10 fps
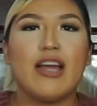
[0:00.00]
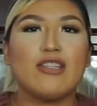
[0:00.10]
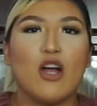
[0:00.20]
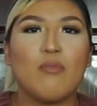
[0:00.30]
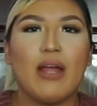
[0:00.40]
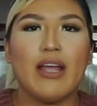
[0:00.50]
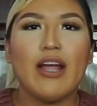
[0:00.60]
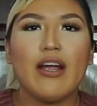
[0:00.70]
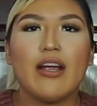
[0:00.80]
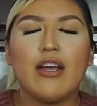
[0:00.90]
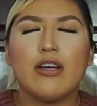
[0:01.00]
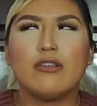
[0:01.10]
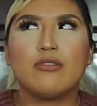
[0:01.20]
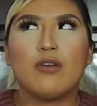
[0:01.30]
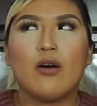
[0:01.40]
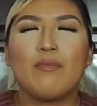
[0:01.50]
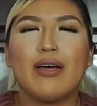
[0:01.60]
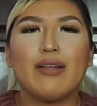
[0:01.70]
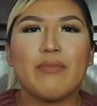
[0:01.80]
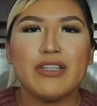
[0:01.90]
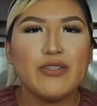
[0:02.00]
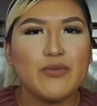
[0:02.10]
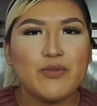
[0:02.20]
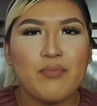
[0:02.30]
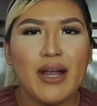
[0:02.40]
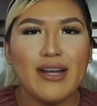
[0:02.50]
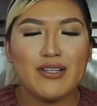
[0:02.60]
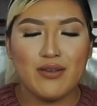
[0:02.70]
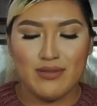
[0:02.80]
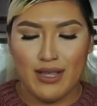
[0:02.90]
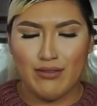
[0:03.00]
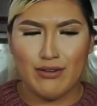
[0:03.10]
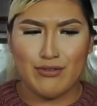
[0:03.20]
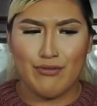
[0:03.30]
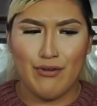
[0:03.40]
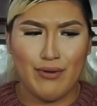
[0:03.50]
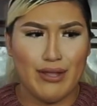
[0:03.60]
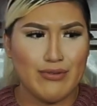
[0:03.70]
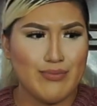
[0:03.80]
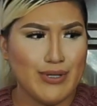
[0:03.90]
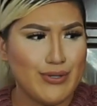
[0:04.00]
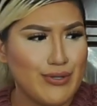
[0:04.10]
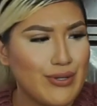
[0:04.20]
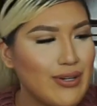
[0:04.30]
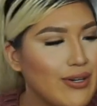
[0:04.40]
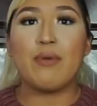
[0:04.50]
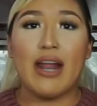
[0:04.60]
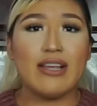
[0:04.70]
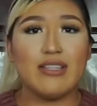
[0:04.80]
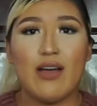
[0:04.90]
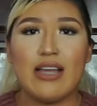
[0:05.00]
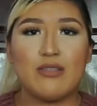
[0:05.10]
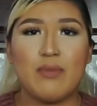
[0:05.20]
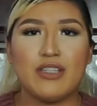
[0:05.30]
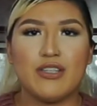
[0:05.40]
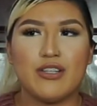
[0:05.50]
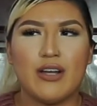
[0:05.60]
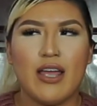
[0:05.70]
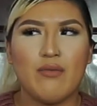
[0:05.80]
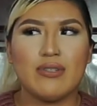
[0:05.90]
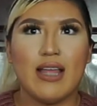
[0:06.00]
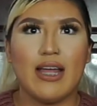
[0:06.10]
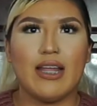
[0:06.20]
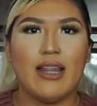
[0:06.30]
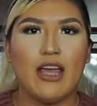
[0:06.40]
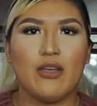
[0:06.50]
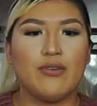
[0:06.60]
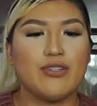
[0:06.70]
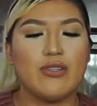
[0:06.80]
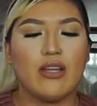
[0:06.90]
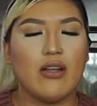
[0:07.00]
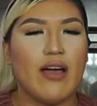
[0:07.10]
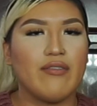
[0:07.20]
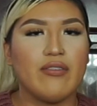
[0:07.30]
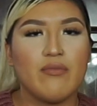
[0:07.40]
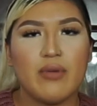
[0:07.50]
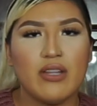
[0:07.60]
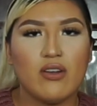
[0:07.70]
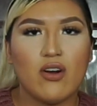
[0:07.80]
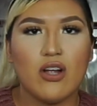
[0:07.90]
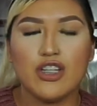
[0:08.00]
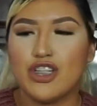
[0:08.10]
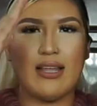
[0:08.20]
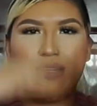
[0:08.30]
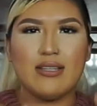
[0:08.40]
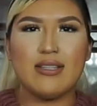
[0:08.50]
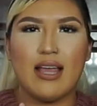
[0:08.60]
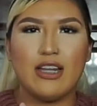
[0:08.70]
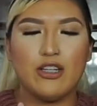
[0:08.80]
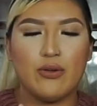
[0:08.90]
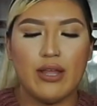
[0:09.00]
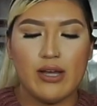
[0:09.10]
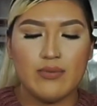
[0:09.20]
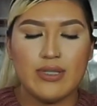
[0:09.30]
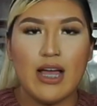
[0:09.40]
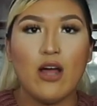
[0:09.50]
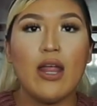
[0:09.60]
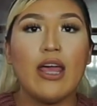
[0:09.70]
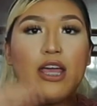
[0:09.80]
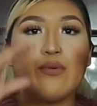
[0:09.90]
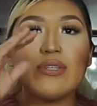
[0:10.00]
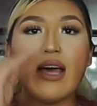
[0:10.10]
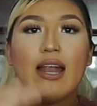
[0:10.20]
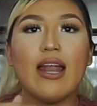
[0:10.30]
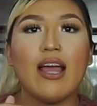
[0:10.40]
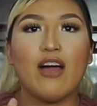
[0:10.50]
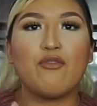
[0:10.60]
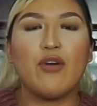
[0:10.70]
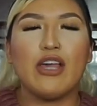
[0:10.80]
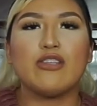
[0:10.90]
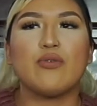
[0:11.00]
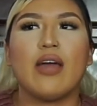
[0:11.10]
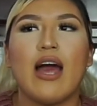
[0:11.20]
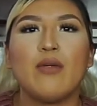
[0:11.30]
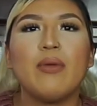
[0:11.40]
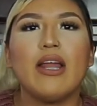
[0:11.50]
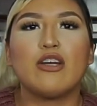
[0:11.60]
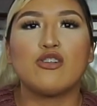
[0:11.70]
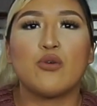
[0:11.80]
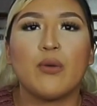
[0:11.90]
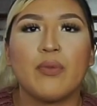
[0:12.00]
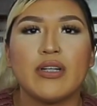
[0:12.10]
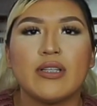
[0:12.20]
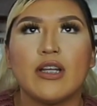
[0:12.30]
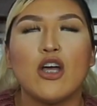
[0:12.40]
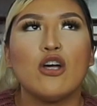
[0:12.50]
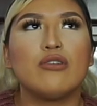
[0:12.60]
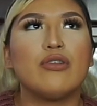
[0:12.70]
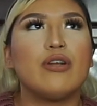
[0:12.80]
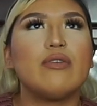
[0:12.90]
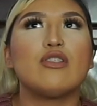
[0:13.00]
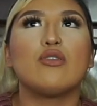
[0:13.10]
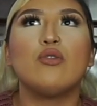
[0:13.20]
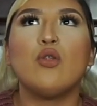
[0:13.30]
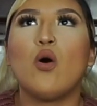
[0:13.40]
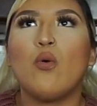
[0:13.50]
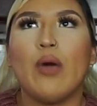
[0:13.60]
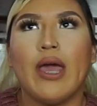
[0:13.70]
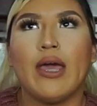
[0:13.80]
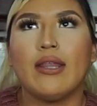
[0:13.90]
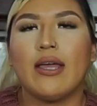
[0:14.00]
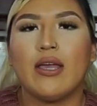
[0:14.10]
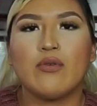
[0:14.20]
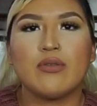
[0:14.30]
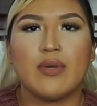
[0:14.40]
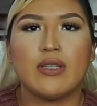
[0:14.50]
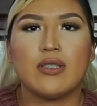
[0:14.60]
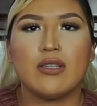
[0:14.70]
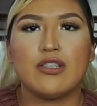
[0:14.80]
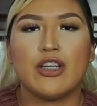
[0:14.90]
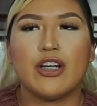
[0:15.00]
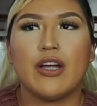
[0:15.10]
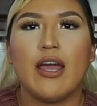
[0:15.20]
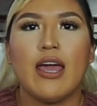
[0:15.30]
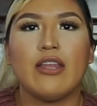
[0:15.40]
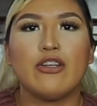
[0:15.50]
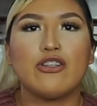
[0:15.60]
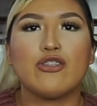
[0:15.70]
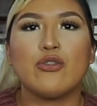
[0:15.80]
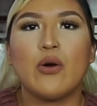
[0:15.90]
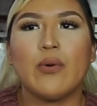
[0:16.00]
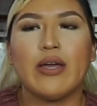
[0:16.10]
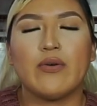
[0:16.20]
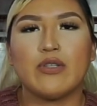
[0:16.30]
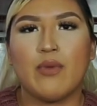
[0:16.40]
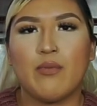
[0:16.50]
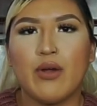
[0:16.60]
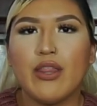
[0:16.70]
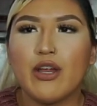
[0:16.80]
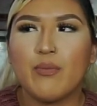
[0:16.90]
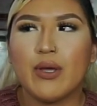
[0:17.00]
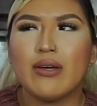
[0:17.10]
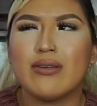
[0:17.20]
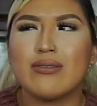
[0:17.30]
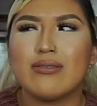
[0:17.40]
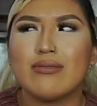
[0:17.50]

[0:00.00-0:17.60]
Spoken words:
has long black hair. So, but my sister was pregnant, so I was like, there's no way that was my sister. But I still asked my sister, hey, was like that you? She's like, no, I haven't even been in the garage. Like, the sliding door that comes down, it was kind of like halfway, so it had to be like a short person. So there was no way like it was my sister, and there's no way it was my brother, because